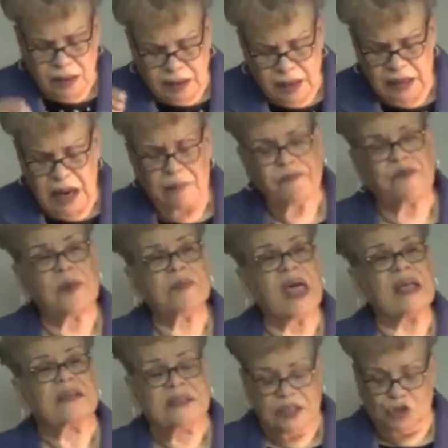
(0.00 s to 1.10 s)
Get up from
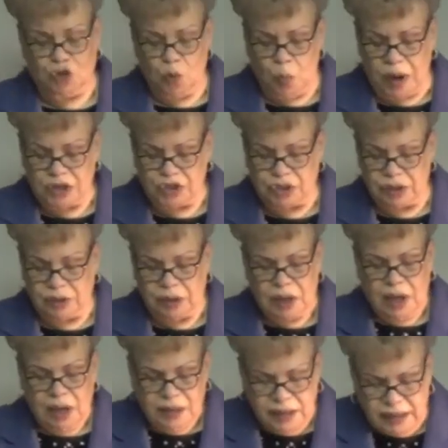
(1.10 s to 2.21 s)
that situation.
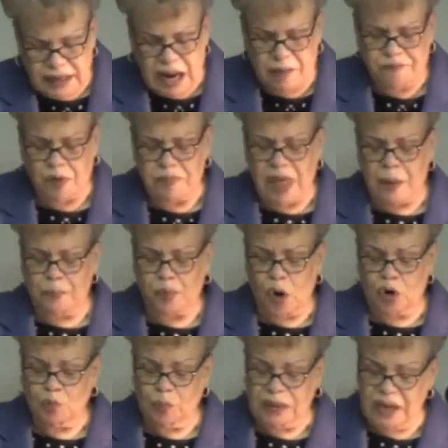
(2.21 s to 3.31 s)
Get up from that
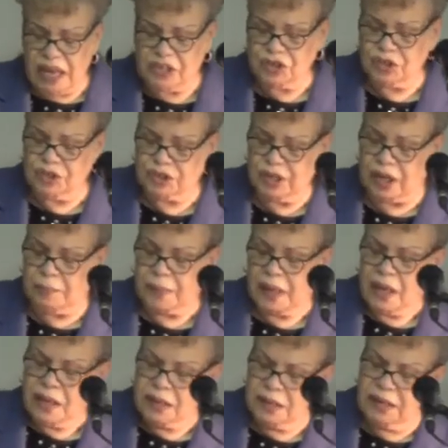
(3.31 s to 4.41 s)
broken relationship.
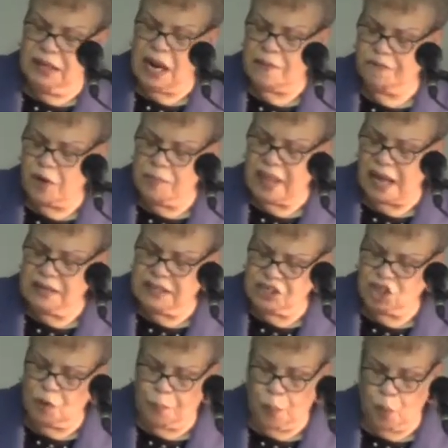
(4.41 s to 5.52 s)
Get up from that
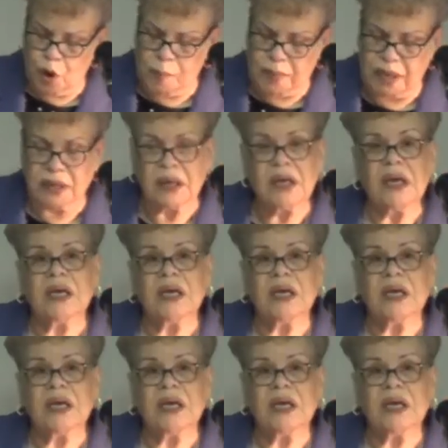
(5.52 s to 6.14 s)
disappointment.